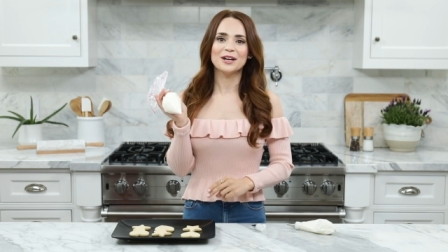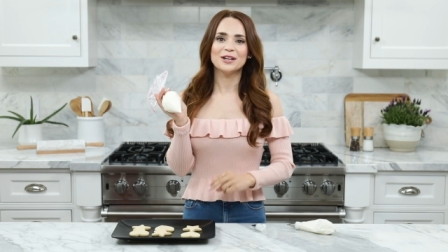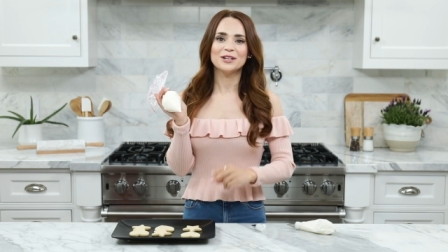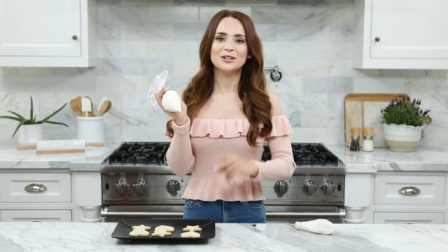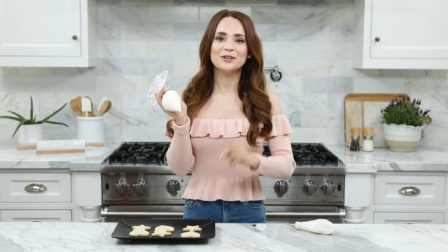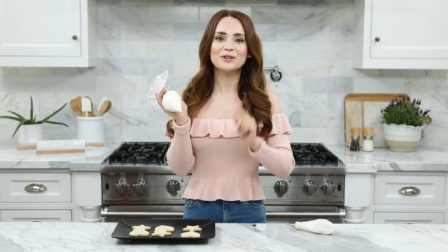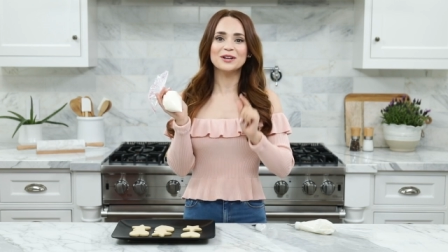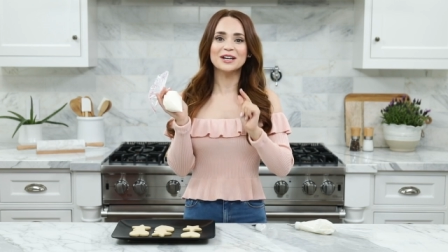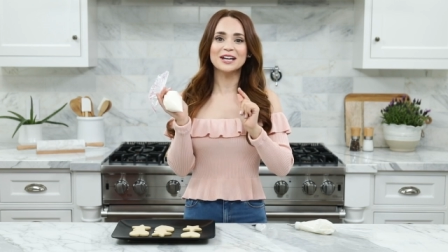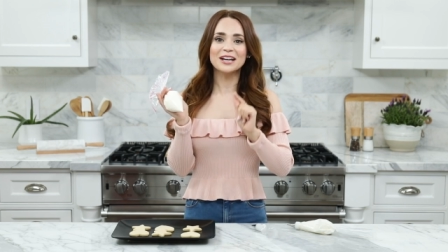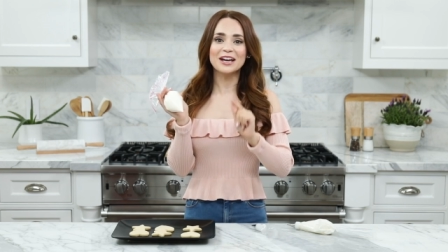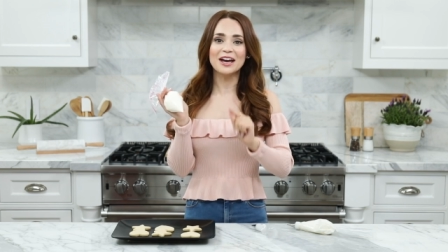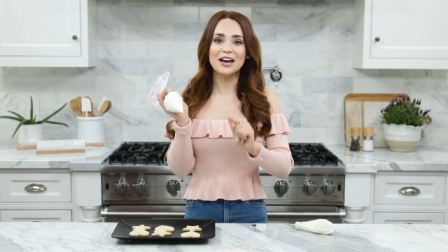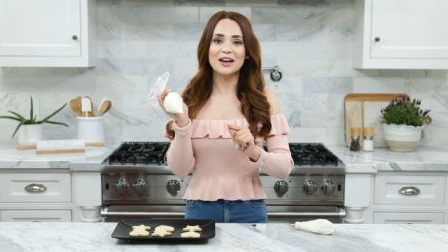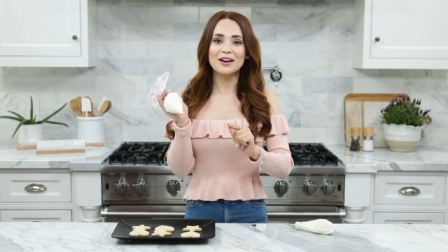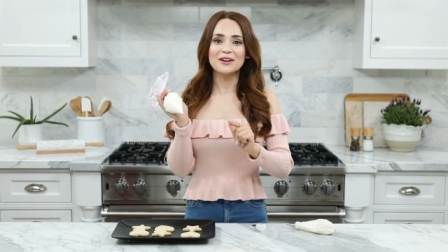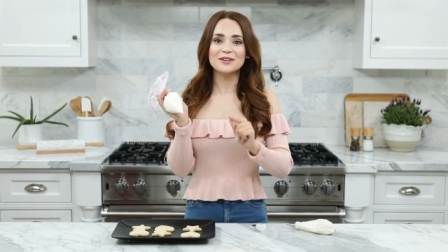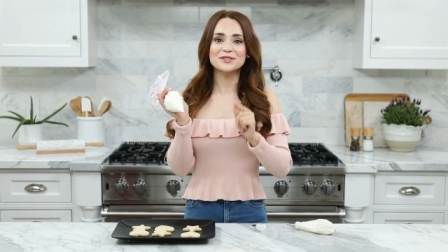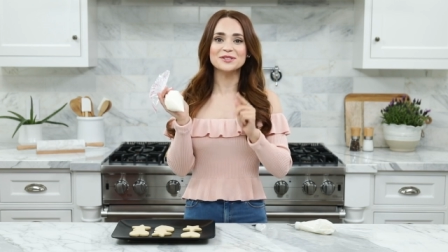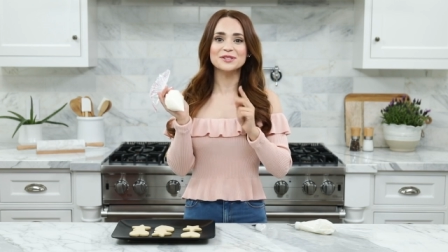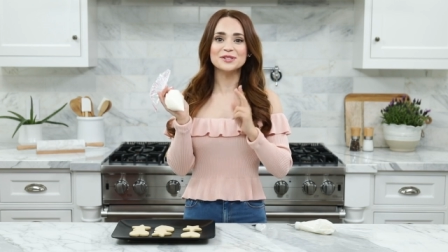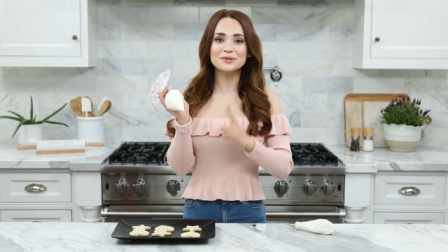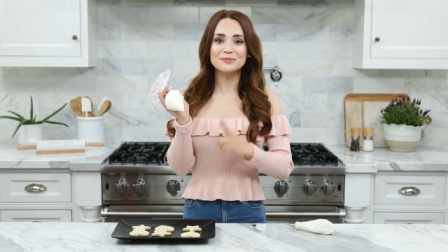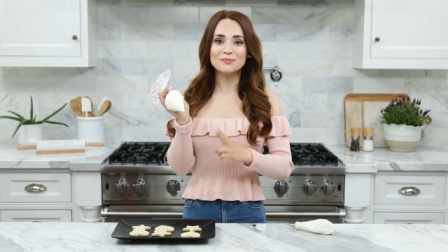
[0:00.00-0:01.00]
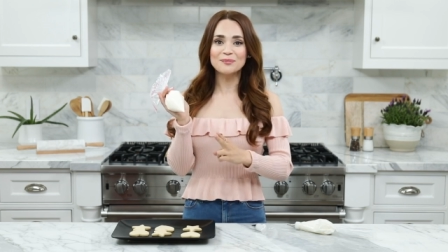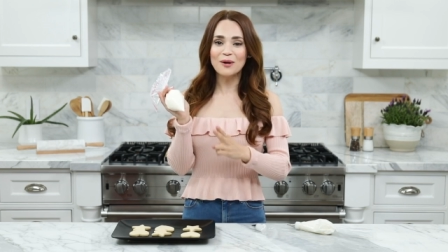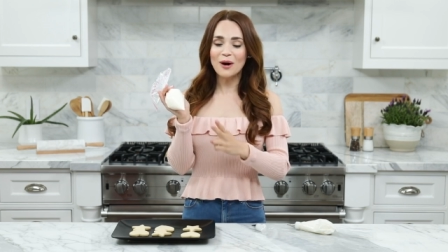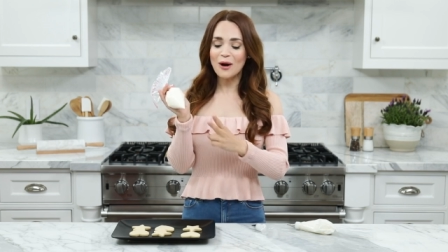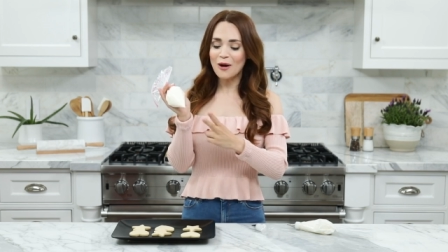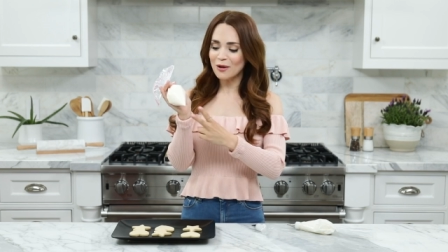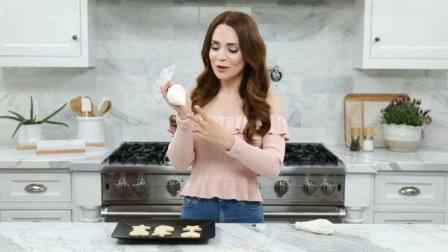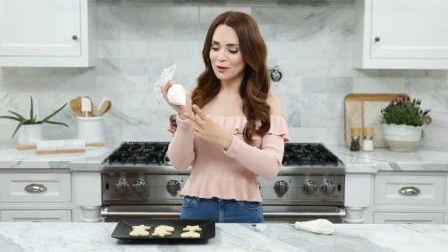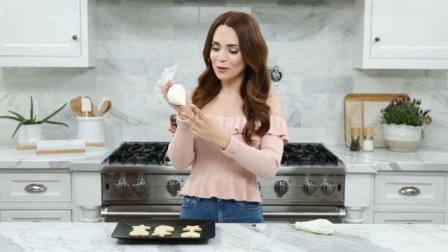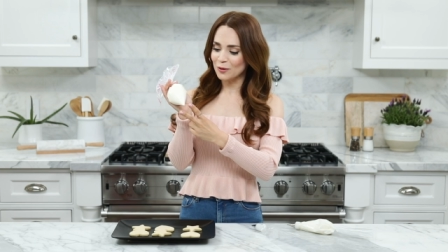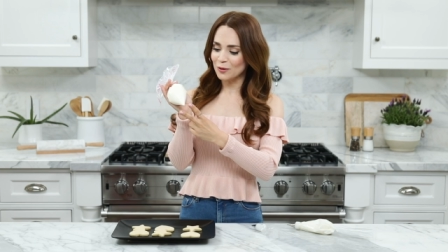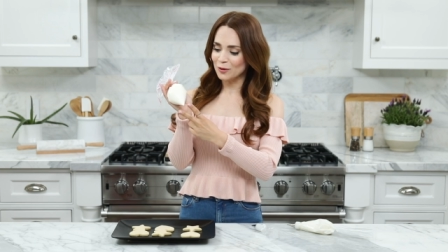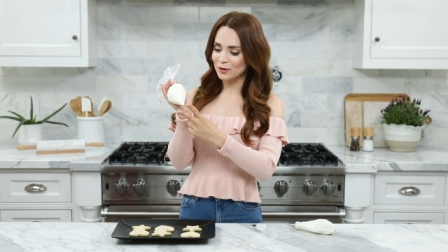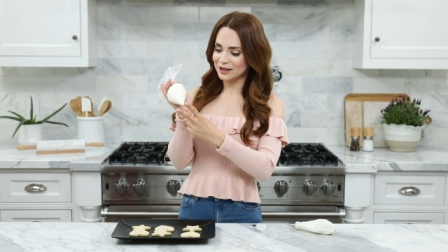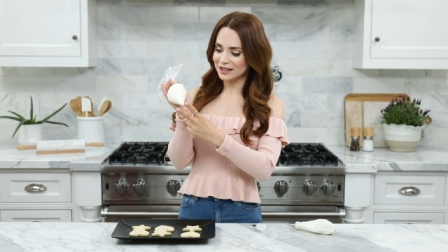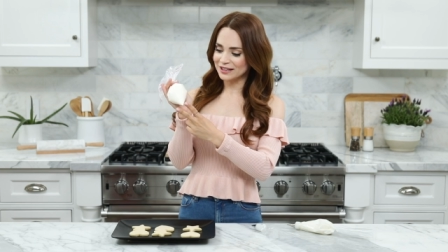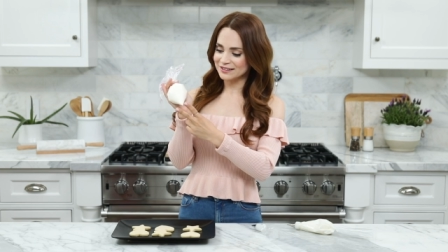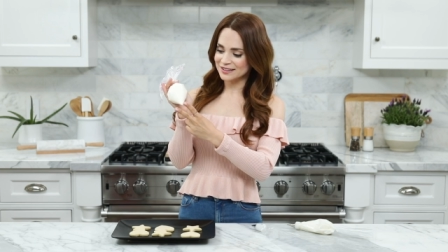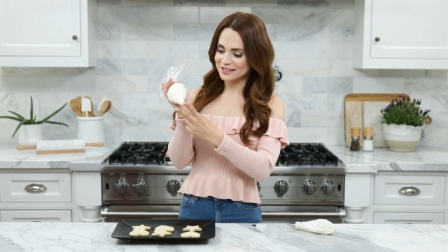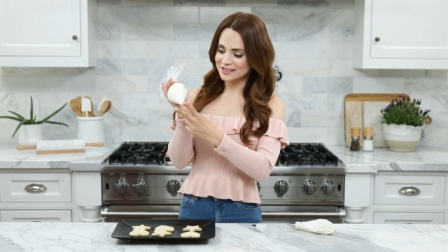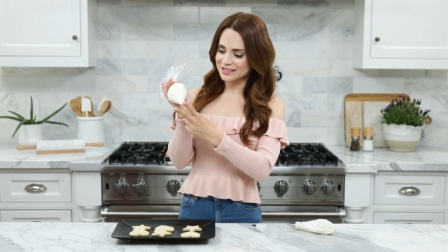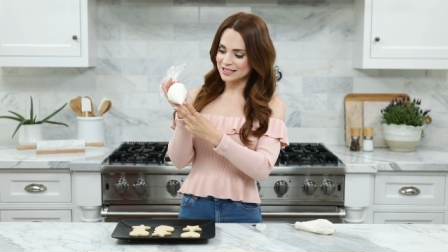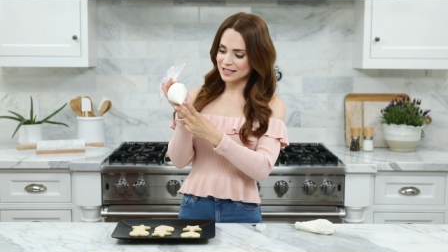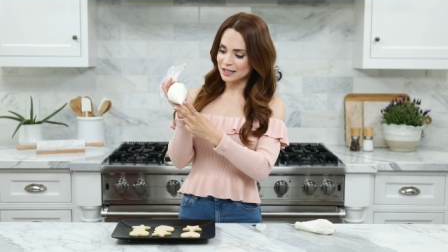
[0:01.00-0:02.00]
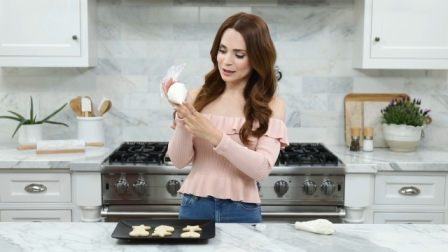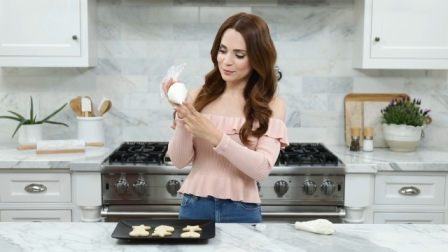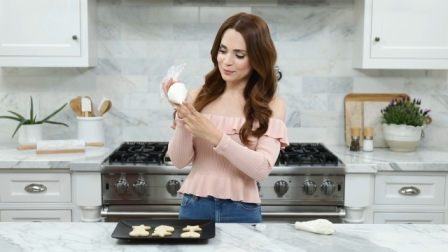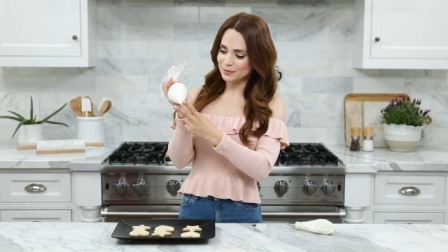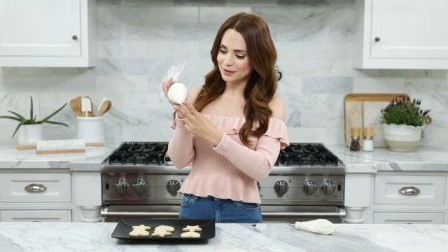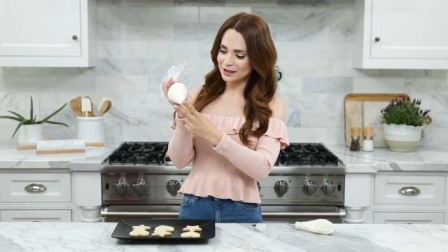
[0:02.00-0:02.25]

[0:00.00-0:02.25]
You can cut a small hole at the tip,